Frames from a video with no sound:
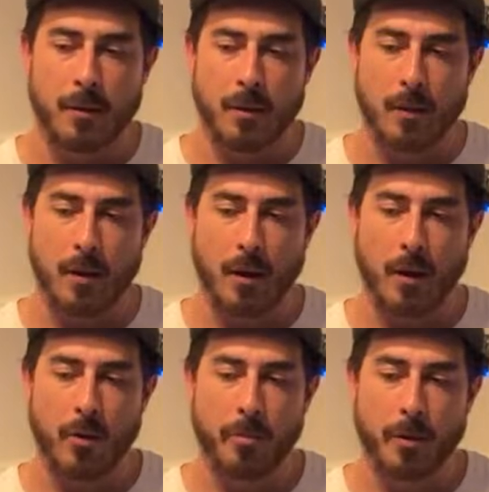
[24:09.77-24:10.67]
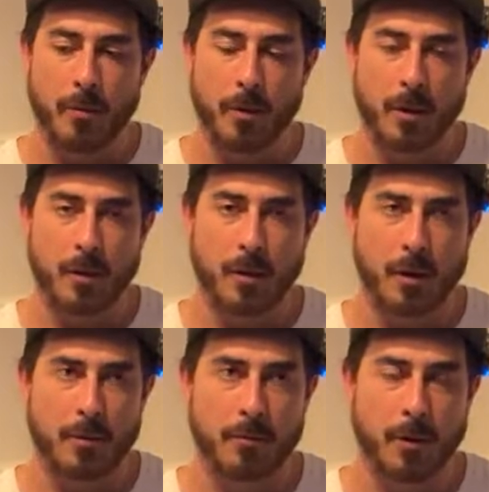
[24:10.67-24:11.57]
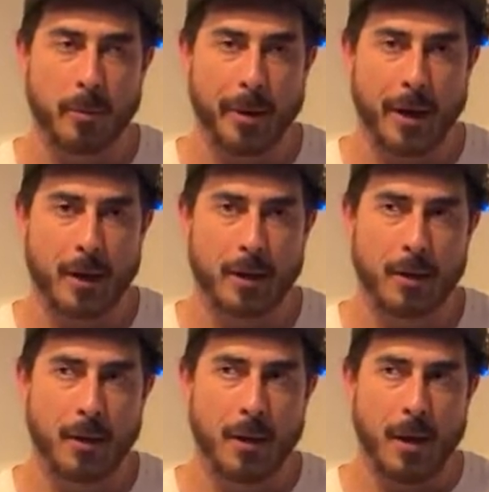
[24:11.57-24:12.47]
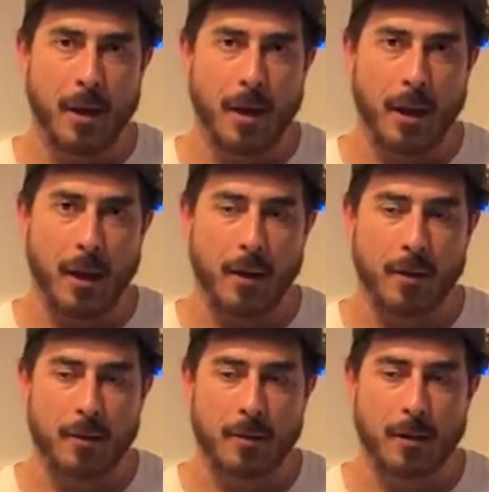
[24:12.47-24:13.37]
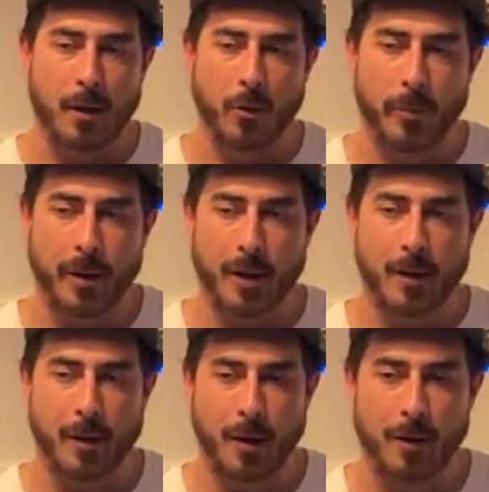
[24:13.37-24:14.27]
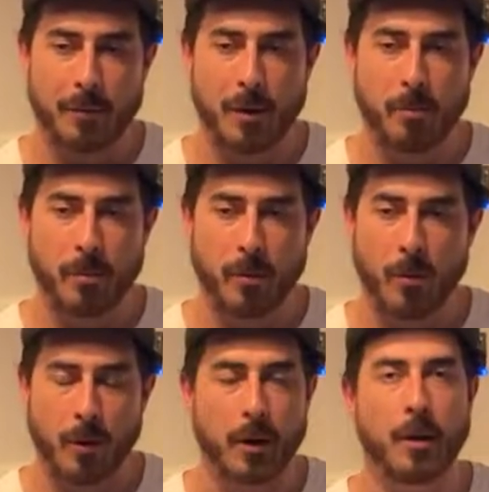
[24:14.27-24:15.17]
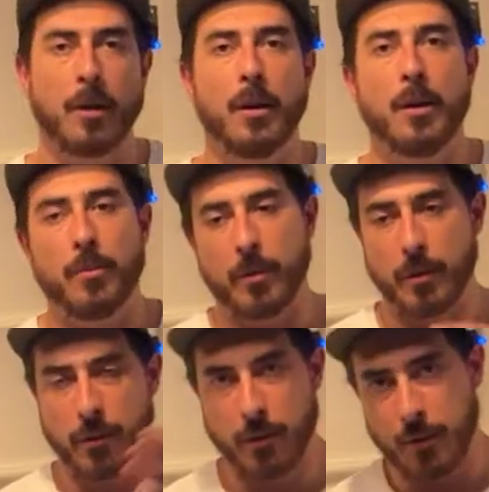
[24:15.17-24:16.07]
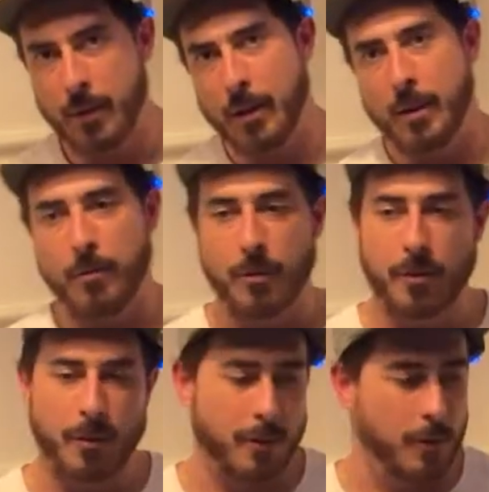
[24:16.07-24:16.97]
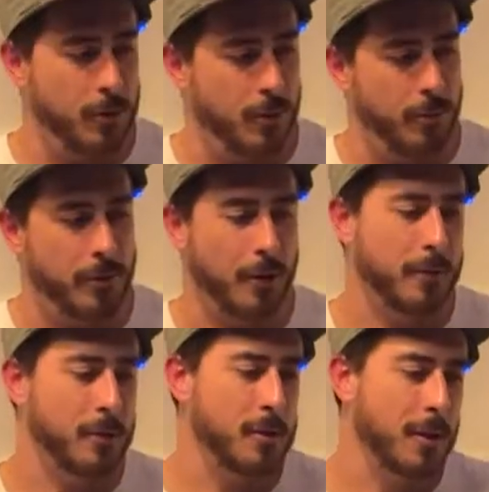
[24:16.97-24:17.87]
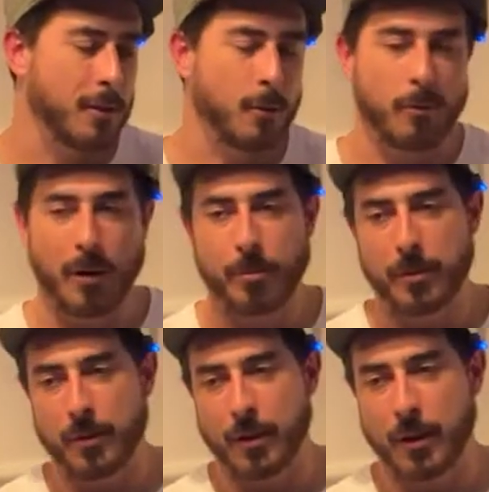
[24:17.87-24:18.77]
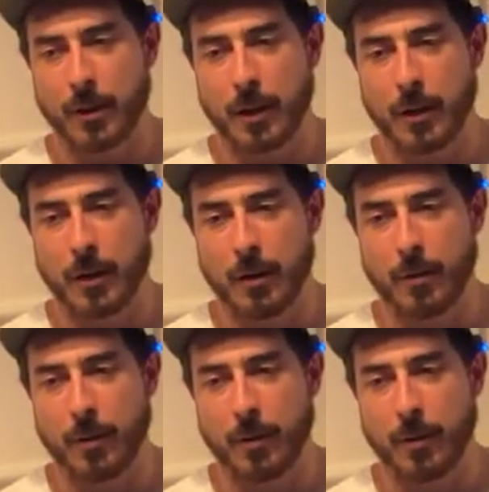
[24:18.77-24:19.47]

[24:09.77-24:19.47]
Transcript: yeah, I hope that we can kind of run it back, and I hope that I can kind of keep going with with this YouTube stuff. Just get those reps in, kind of get in